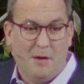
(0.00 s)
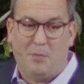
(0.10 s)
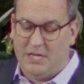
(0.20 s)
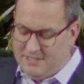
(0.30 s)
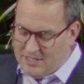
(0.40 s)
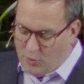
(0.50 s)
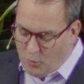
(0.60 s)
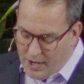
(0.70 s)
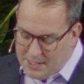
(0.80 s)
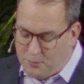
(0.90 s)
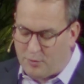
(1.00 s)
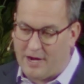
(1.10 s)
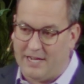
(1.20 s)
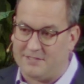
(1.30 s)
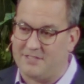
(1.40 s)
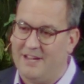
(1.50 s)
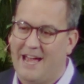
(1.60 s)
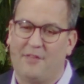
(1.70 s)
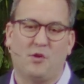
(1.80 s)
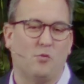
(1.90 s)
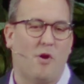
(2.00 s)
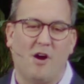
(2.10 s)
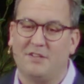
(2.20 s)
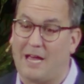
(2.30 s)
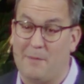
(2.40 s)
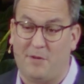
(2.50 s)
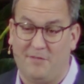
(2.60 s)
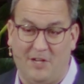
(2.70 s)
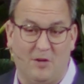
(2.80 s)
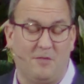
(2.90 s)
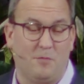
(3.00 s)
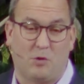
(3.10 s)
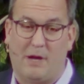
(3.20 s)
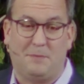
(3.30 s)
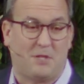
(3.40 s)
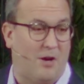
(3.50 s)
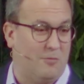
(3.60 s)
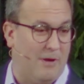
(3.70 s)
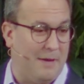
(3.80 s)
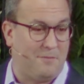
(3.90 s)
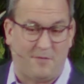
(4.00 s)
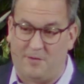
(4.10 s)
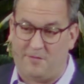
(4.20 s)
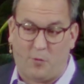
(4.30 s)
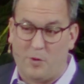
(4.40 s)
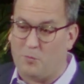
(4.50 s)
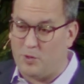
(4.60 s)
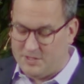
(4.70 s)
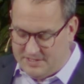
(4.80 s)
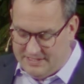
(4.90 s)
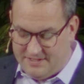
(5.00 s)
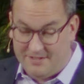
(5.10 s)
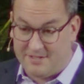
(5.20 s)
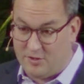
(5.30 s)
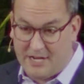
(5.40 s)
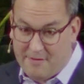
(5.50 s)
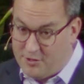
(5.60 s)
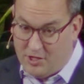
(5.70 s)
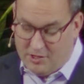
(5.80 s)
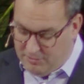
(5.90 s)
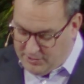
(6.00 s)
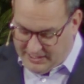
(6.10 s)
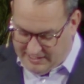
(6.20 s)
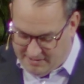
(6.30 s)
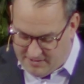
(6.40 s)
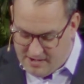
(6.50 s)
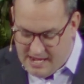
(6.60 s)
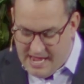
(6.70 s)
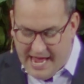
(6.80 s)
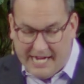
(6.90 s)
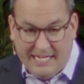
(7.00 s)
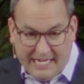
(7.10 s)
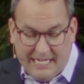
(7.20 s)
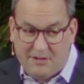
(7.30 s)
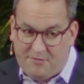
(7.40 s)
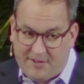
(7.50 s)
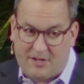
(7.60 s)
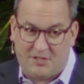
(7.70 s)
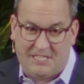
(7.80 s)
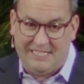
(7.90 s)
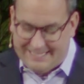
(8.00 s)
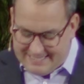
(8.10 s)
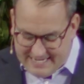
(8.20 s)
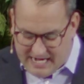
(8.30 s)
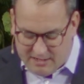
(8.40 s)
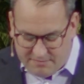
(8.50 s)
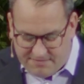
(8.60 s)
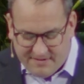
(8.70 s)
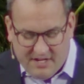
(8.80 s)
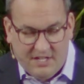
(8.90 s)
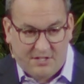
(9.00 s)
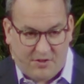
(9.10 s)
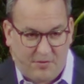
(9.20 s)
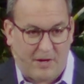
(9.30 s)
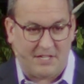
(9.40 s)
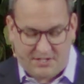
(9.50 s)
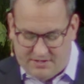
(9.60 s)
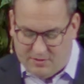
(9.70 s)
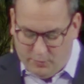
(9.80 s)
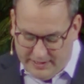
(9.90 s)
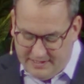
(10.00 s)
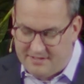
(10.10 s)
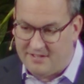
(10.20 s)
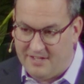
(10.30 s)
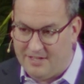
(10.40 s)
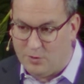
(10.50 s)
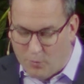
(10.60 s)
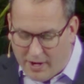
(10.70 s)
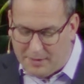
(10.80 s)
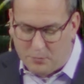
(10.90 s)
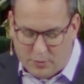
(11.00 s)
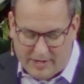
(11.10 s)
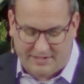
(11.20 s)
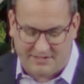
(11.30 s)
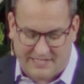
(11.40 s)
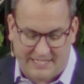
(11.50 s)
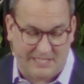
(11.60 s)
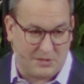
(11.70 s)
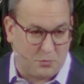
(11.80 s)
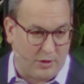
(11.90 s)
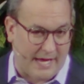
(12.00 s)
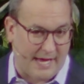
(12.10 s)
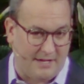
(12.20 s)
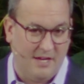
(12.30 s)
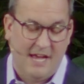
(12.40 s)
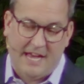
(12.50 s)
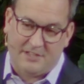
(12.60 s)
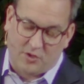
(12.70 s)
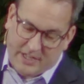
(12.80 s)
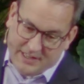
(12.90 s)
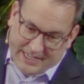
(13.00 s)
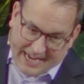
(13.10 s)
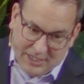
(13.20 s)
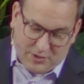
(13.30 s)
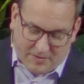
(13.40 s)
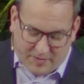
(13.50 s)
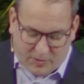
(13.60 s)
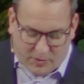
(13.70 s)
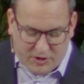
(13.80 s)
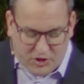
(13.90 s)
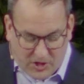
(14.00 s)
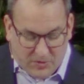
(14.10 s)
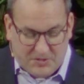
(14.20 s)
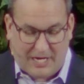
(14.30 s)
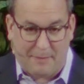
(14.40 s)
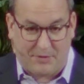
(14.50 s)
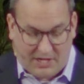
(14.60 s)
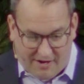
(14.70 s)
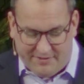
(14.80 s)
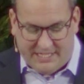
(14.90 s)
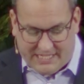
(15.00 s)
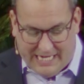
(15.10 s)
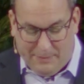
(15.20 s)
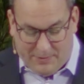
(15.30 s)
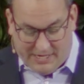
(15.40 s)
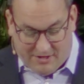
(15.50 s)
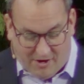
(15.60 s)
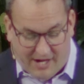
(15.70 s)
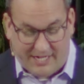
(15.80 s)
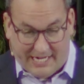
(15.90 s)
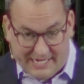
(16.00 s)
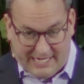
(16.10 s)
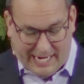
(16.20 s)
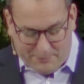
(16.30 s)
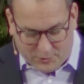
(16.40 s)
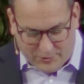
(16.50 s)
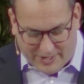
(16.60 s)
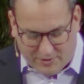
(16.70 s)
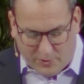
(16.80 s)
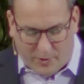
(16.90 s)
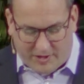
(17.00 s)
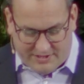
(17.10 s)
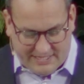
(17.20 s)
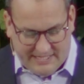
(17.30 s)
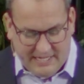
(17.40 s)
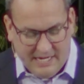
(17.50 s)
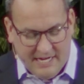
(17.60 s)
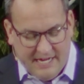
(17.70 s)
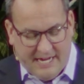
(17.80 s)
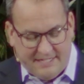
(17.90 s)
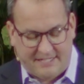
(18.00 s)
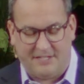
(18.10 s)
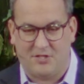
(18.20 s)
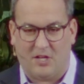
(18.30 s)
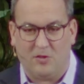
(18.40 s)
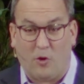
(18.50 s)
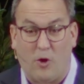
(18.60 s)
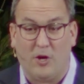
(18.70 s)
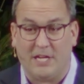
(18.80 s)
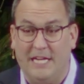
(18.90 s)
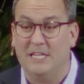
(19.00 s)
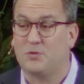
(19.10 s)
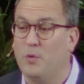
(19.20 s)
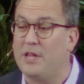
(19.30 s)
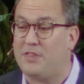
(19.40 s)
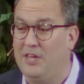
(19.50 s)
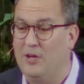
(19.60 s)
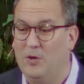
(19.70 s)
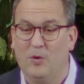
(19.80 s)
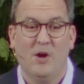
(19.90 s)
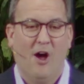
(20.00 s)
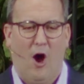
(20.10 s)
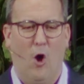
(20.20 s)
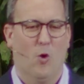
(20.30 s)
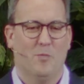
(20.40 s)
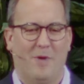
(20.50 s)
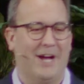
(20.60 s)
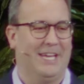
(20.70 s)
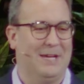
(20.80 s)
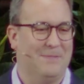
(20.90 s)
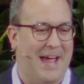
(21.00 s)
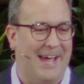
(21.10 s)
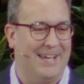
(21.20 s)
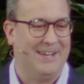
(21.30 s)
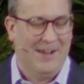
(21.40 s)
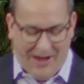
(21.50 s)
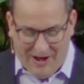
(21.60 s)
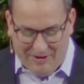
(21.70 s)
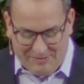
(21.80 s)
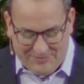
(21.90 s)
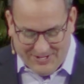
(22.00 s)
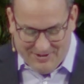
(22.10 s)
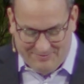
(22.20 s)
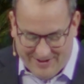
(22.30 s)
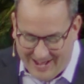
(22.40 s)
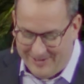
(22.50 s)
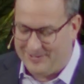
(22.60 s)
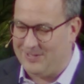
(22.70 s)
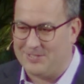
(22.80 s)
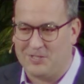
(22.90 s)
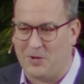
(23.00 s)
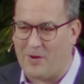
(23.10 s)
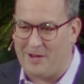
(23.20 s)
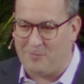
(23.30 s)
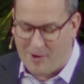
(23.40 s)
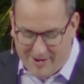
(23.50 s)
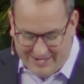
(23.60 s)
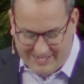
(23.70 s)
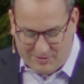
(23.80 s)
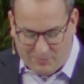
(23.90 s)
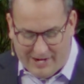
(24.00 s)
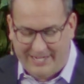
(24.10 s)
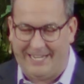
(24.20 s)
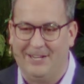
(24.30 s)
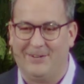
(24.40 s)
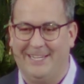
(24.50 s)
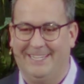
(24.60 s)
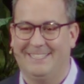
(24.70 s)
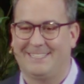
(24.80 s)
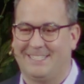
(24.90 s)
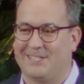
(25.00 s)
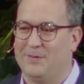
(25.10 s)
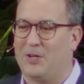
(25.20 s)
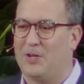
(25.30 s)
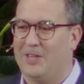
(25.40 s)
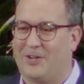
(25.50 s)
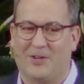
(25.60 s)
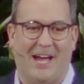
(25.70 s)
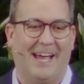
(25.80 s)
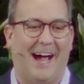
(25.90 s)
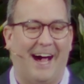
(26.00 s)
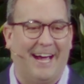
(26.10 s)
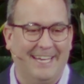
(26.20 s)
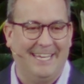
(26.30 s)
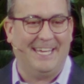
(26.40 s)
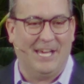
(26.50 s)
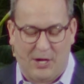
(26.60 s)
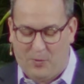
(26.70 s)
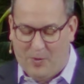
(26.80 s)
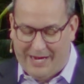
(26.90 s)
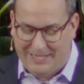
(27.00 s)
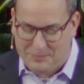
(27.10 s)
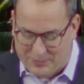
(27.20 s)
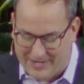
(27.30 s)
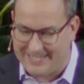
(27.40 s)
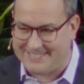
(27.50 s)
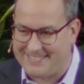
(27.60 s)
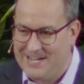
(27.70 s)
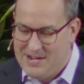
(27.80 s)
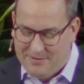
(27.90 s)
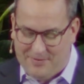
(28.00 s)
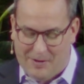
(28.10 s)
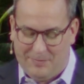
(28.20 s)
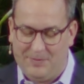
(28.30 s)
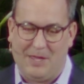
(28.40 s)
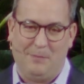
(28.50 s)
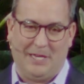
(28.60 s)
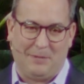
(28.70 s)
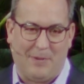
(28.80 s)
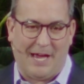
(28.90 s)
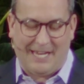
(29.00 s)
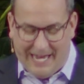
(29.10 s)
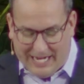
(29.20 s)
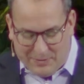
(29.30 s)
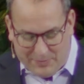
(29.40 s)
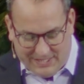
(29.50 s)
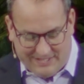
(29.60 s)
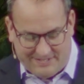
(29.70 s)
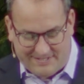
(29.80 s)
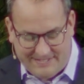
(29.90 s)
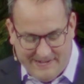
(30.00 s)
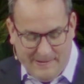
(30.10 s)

But he's in a wine press at the wrong time of year. Grapes aren't ripe for four more seasons. They're never going to look here. And Gideon figures he's safe to thresh the wheat in the wine press. That's his plan. And so then the angel of the Lord shows up, the covenant-keeping God, again, capital L O R D, and says, "The Lord is with you, O mighty man of valor." So ironic, right? Here he is, this little, little guy hiding in a wine press from the big bad enemies.